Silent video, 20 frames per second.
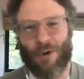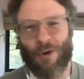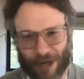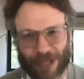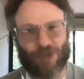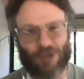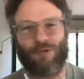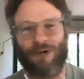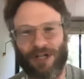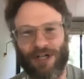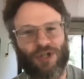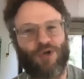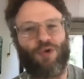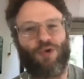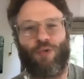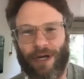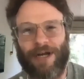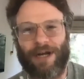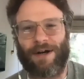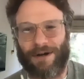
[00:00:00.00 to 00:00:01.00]
which was a
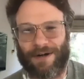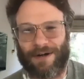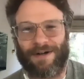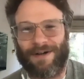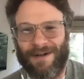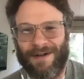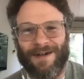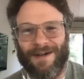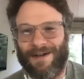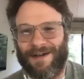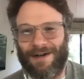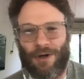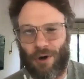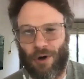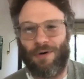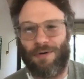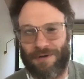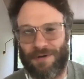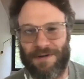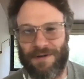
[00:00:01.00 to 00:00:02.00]
weird
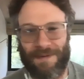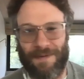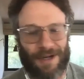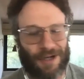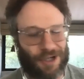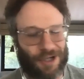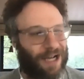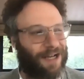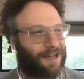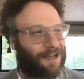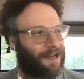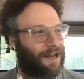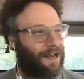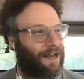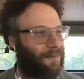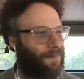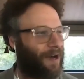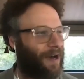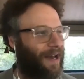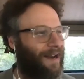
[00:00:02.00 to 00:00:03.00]
goal to be chasing.
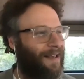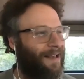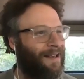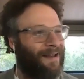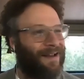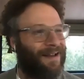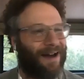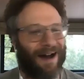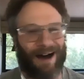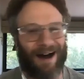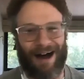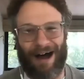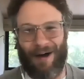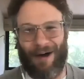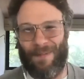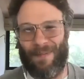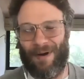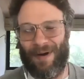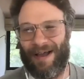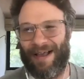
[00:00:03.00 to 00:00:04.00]
But um,
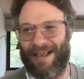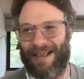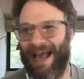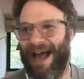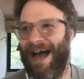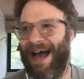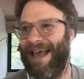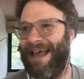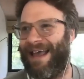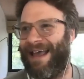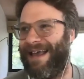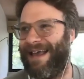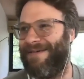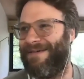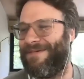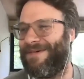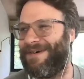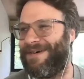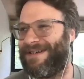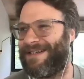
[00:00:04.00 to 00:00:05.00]
yeah, it, it
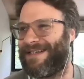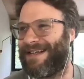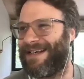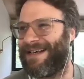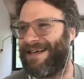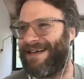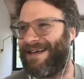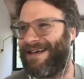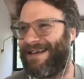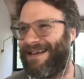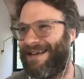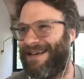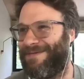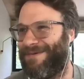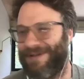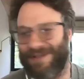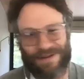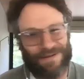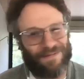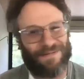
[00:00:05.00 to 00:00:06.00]
was uh, it
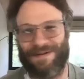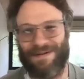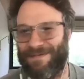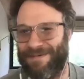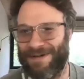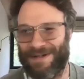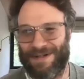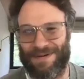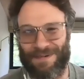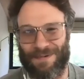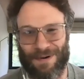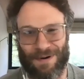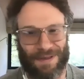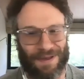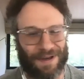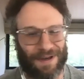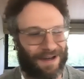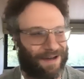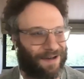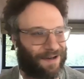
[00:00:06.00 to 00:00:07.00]
was a, it was a
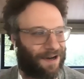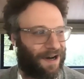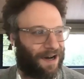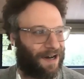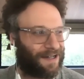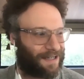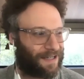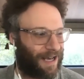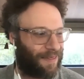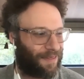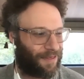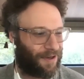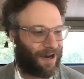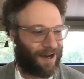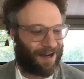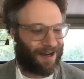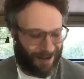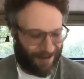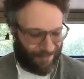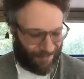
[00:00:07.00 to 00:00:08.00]
worthy cause, I
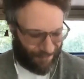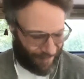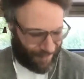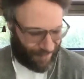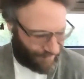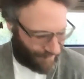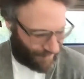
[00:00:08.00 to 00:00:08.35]
thought, if, if